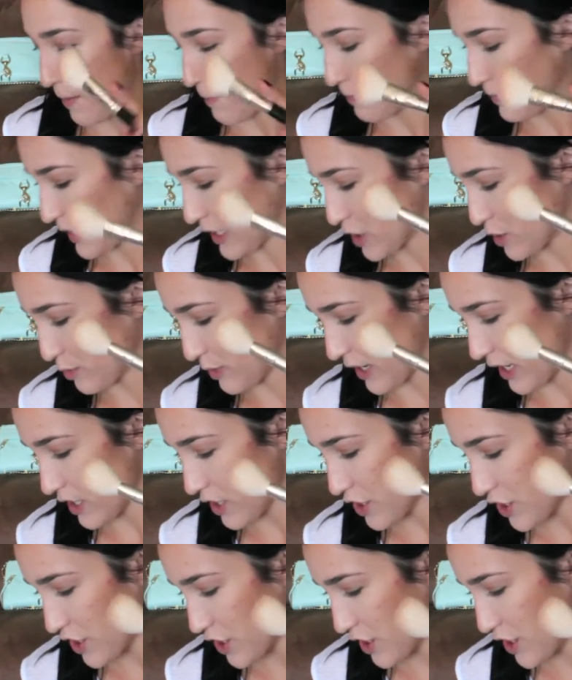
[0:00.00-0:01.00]
blush
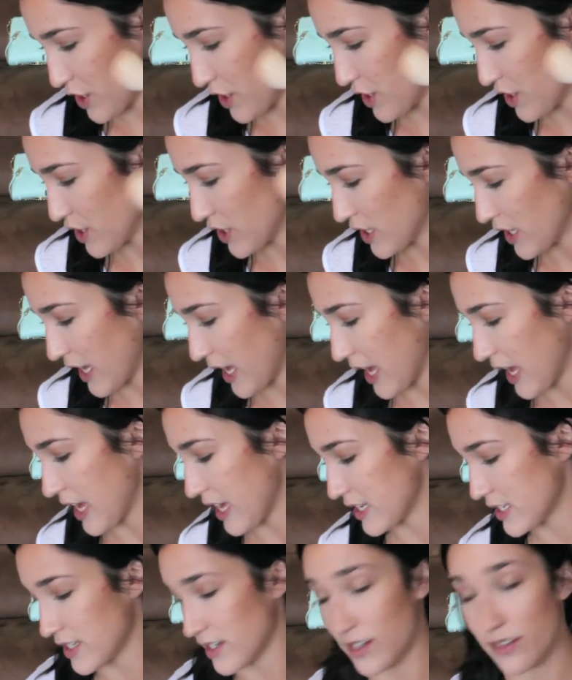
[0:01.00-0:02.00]
brush,
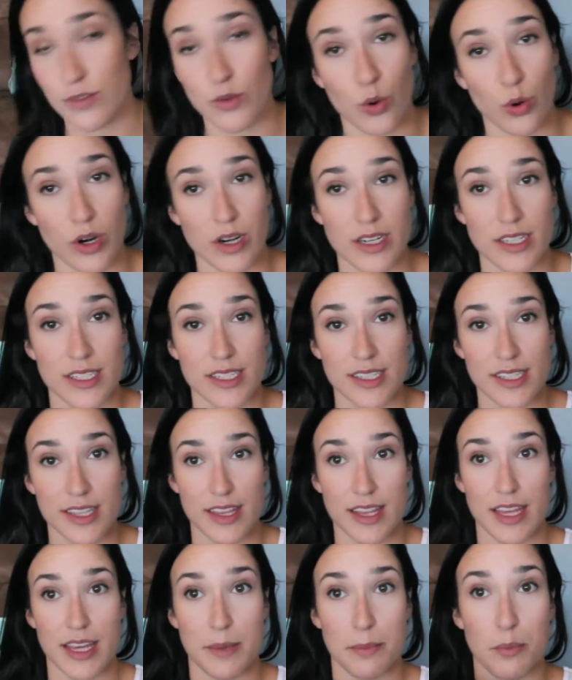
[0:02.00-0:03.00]
and of course
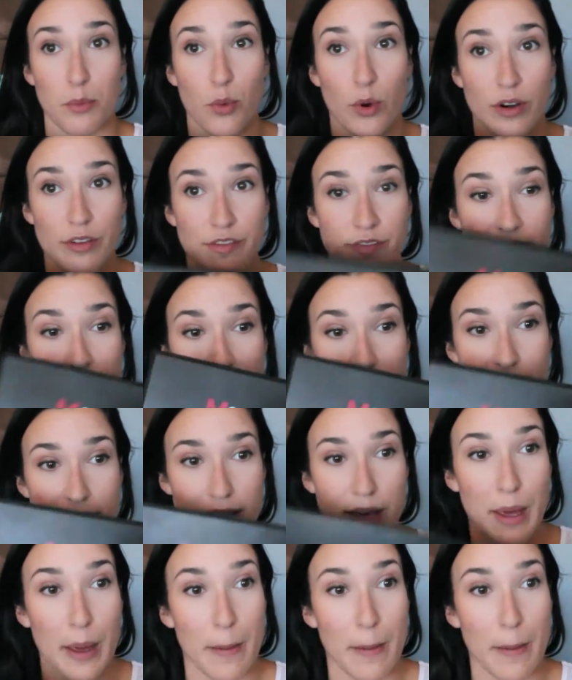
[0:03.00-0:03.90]
the Morphe